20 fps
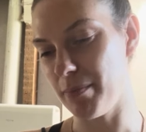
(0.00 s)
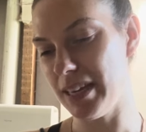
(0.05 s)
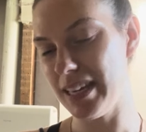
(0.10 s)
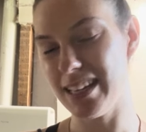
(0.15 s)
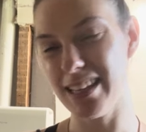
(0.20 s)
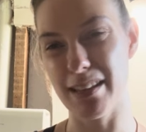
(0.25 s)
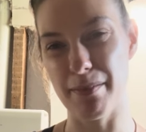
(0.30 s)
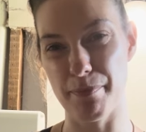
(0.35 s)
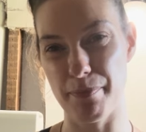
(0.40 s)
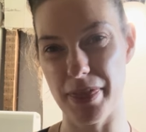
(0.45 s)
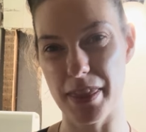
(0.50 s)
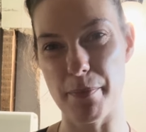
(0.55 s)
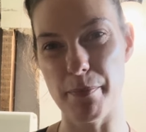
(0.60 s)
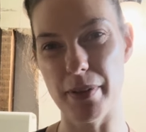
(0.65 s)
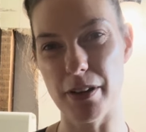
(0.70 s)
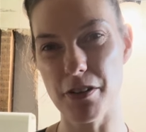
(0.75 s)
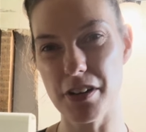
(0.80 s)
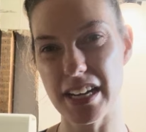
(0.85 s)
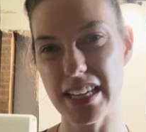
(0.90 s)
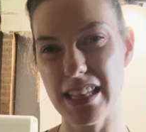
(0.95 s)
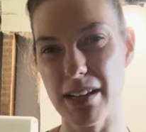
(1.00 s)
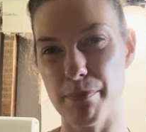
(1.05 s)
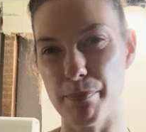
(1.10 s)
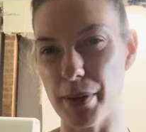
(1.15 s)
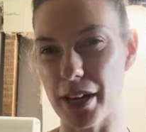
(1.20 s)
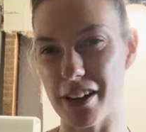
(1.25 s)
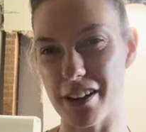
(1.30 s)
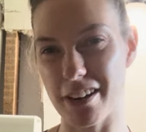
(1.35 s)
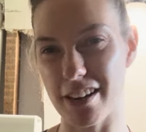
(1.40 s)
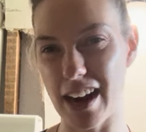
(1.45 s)
Me and the milk and the
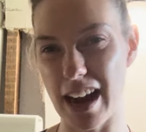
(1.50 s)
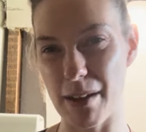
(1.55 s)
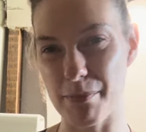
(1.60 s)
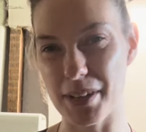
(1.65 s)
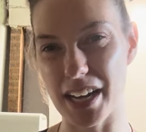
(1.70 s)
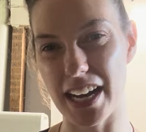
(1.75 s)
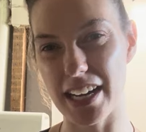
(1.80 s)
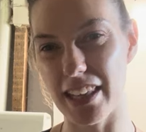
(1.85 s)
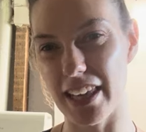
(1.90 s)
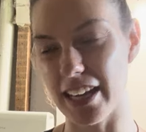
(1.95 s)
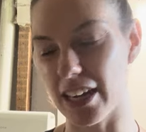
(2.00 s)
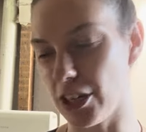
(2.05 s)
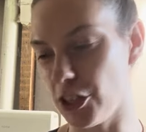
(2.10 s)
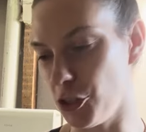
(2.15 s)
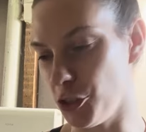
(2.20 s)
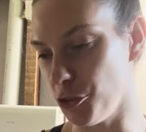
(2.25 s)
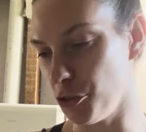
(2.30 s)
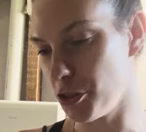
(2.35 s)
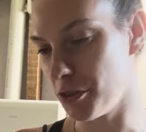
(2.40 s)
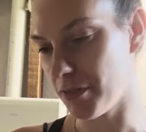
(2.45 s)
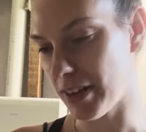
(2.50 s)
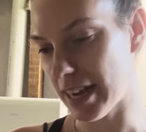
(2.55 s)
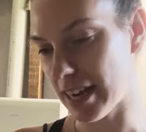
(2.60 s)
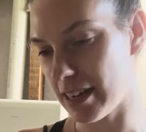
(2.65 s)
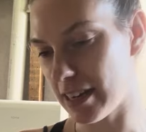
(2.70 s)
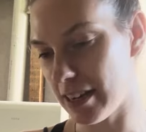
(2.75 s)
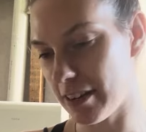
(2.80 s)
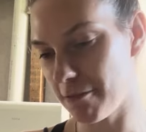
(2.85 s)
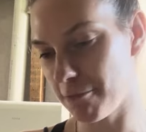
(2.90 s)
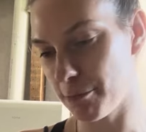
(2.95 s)
butter, I'm not like a huge fan
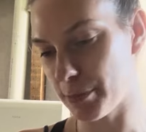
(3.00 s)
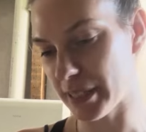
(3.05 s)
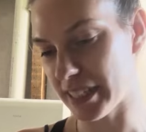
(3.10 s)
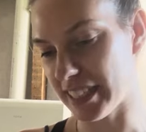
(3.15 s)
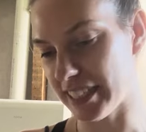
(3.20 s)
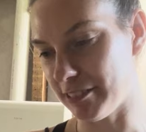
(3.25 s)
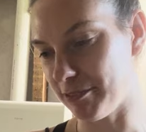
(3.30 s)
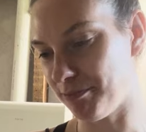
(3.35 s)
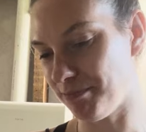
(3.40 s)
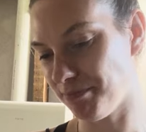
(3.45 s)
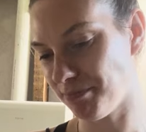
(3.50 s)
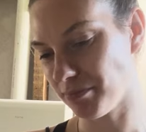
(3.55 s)
of, but